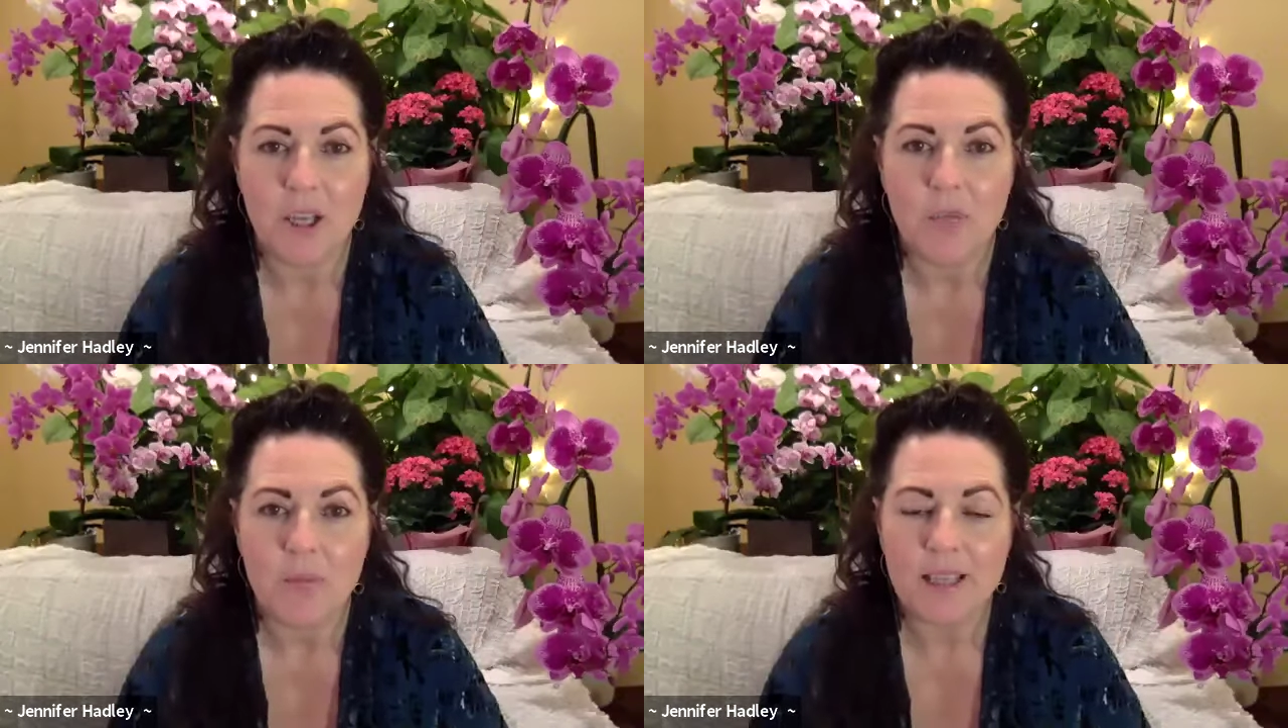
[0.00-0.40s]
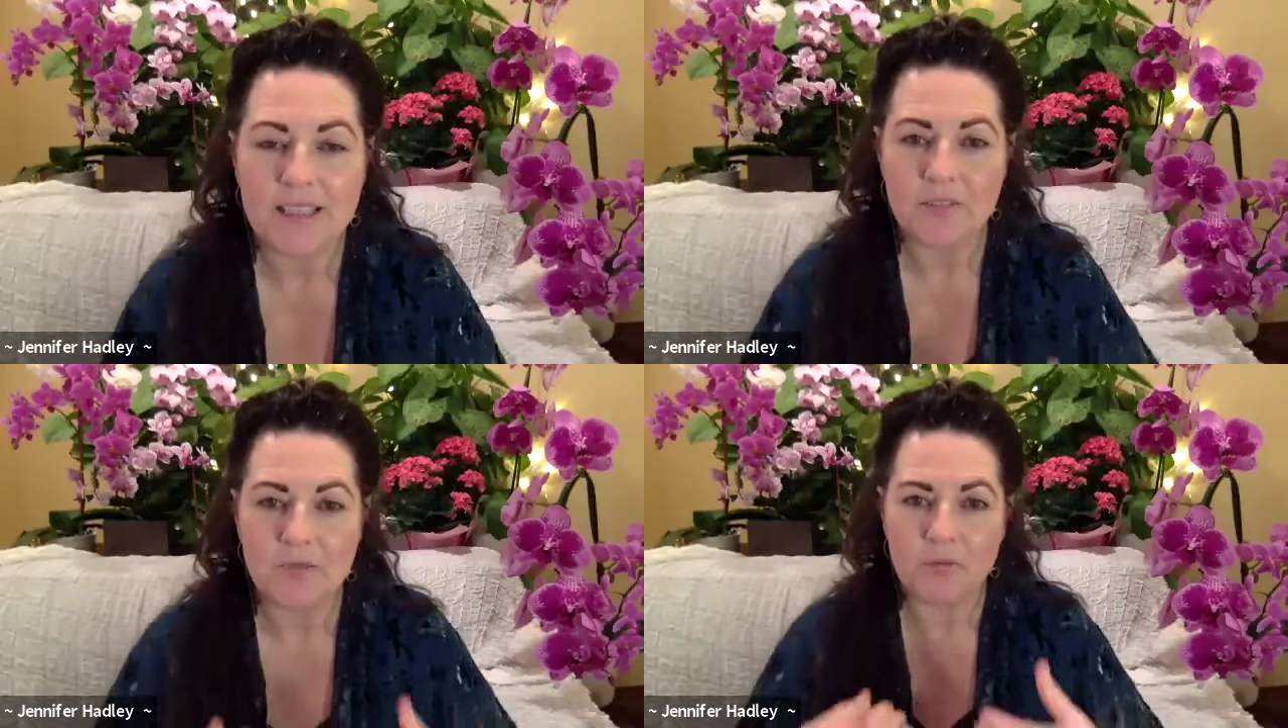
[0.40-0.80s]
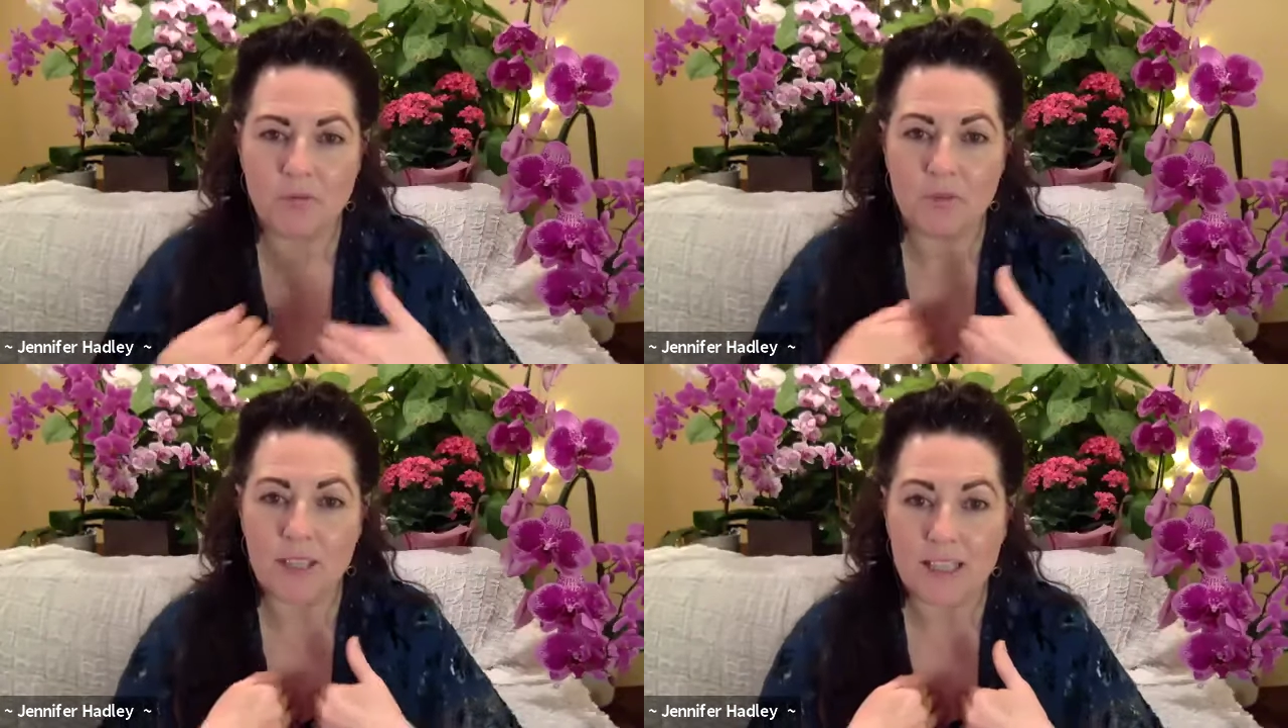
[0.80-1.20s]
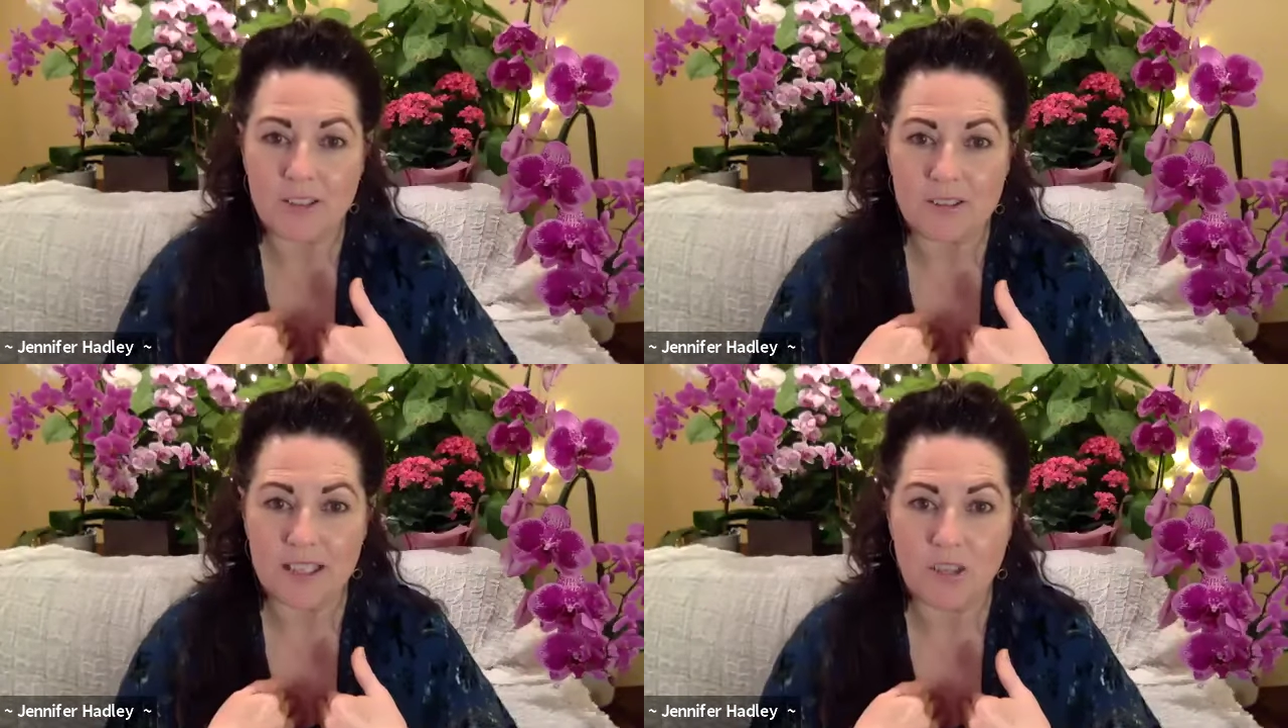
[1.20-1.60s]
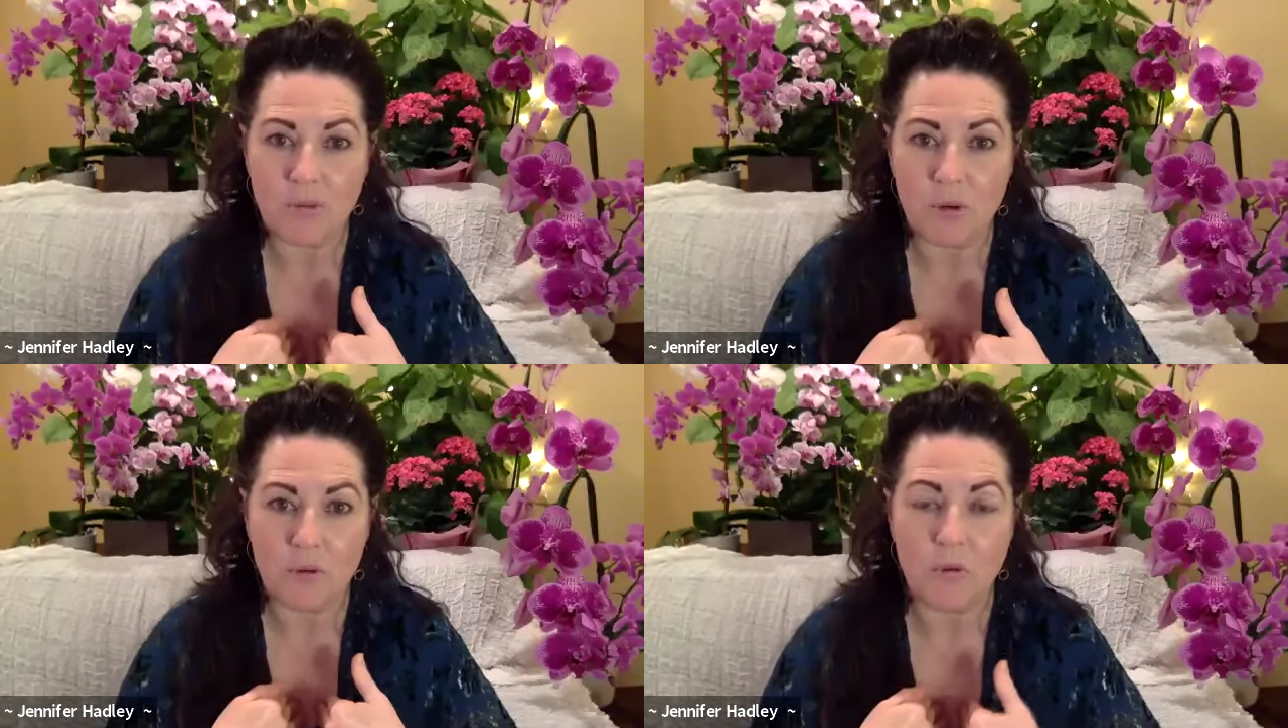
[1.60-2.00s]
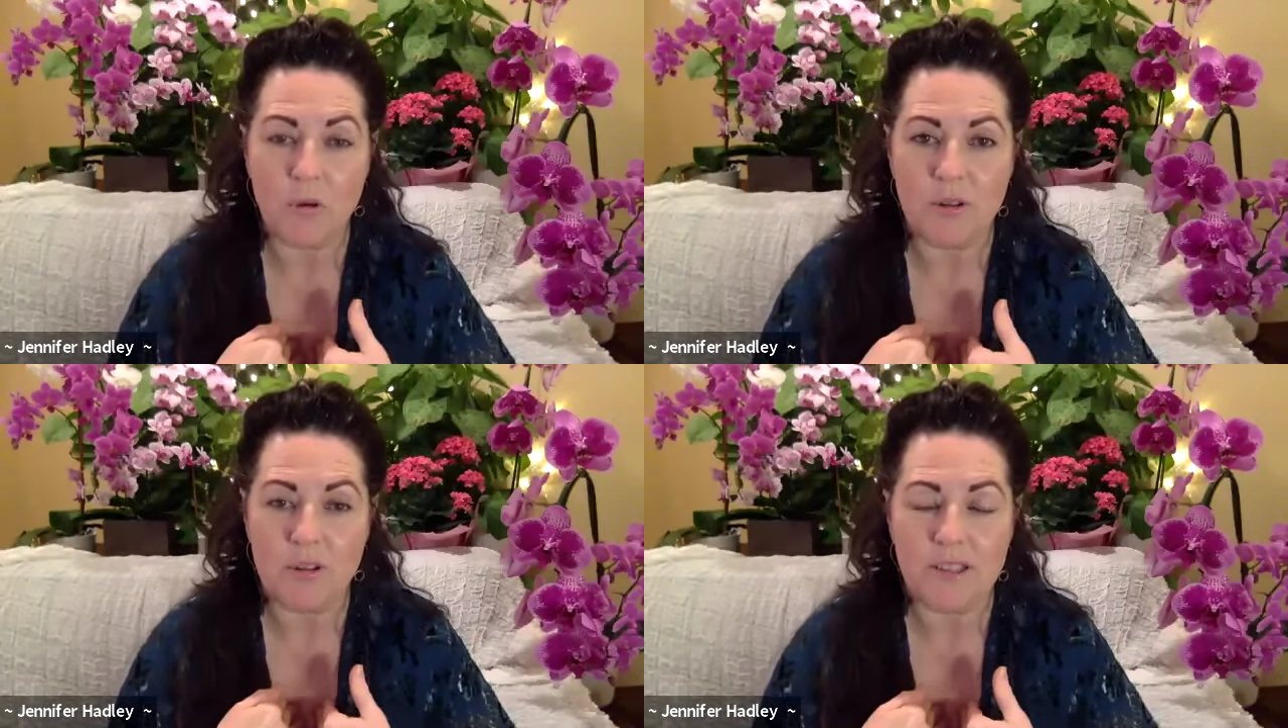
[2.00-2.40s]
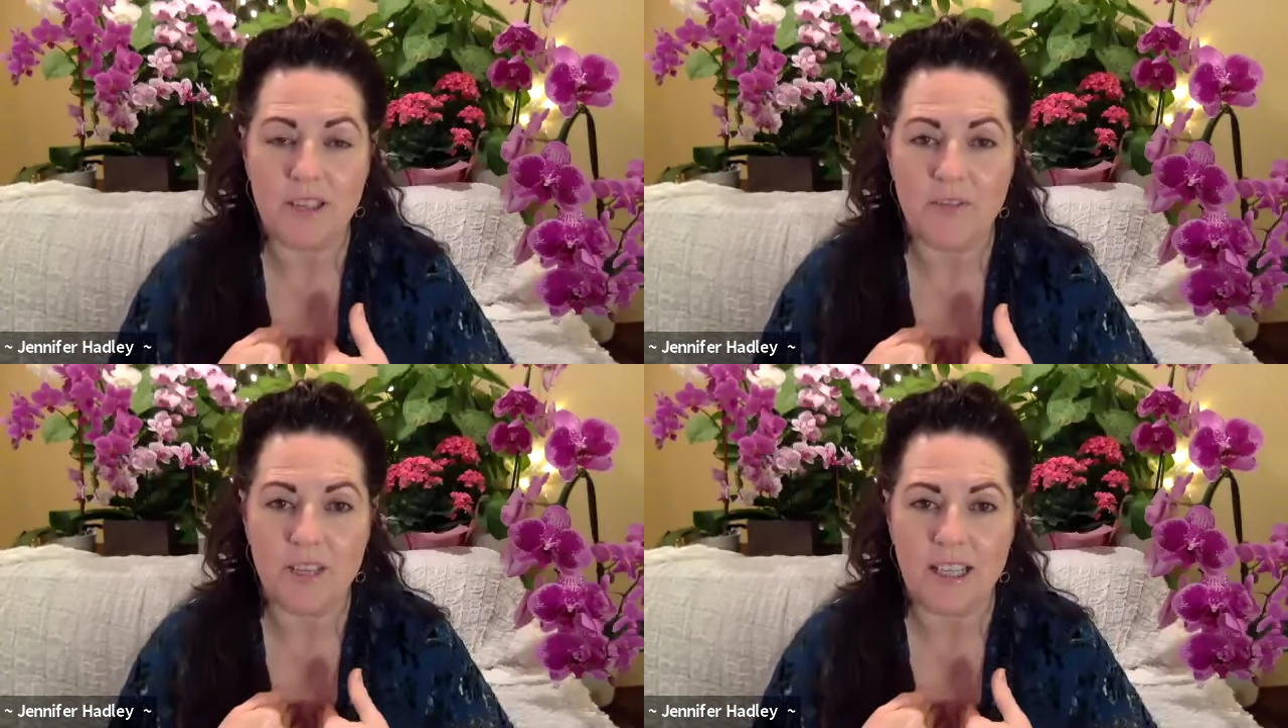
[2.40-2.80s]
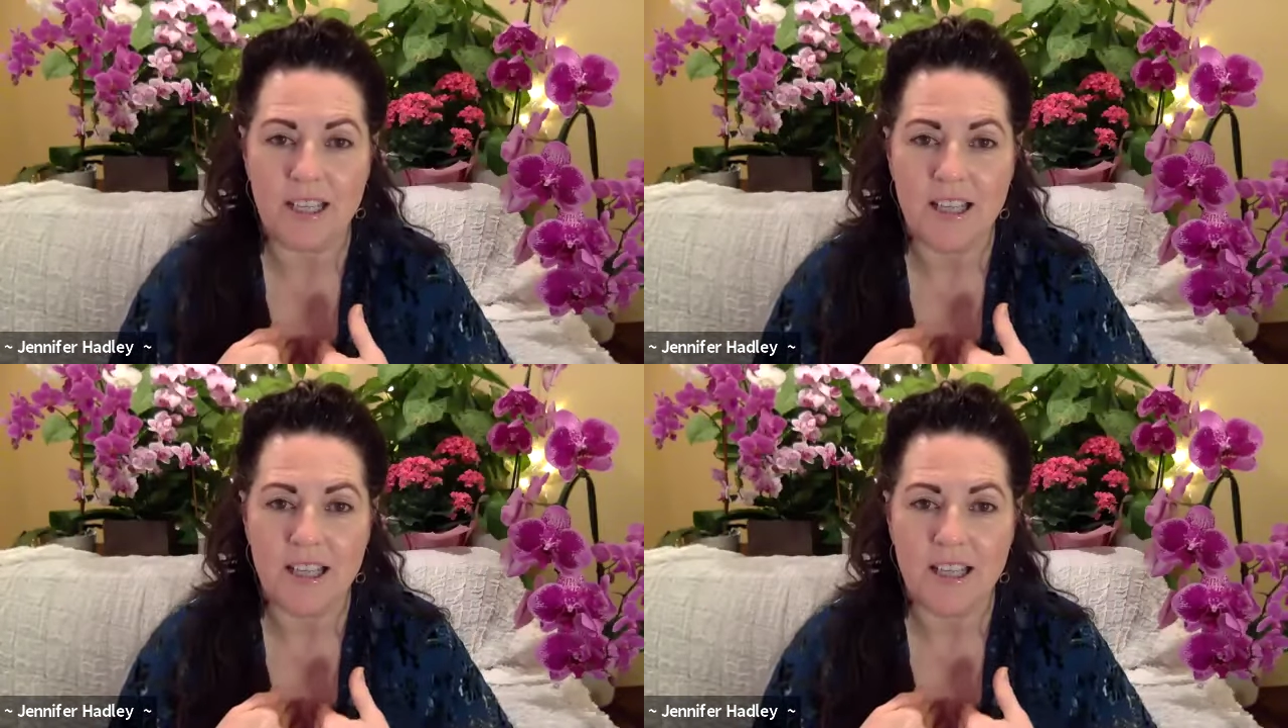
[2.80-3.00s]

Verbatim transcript: because if we don't think we're worth loving,